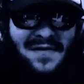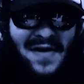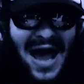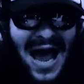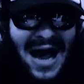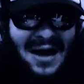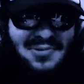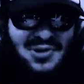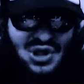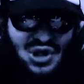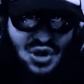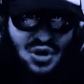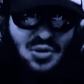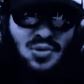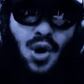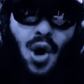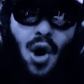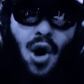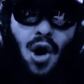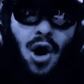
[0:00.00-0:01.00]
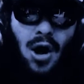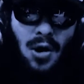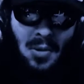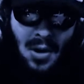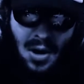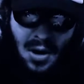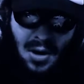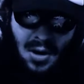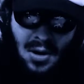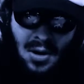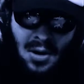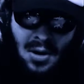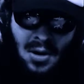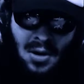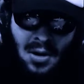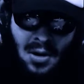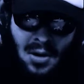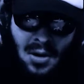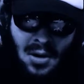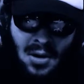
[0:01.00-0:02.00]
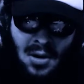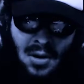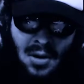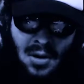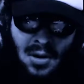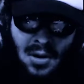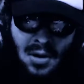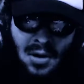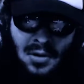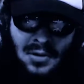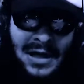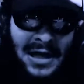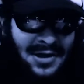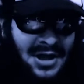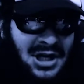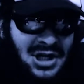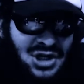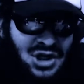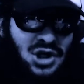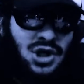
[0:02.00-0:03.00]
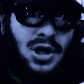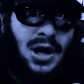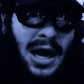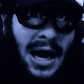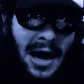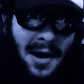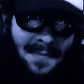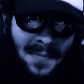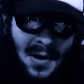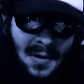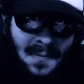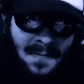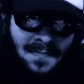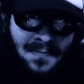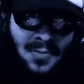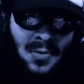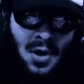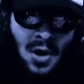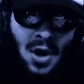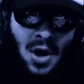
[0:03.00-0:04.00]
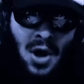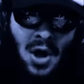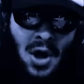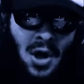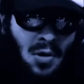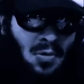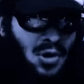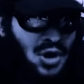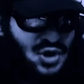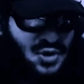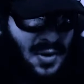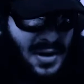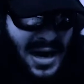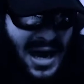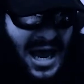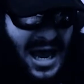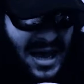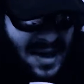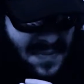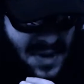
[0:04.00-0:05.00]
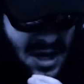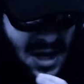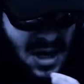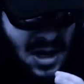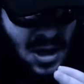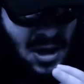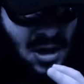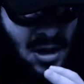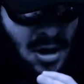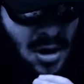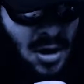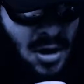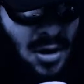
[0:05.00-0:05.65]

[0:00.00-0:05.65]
of absolute horror that this could happen was when Amy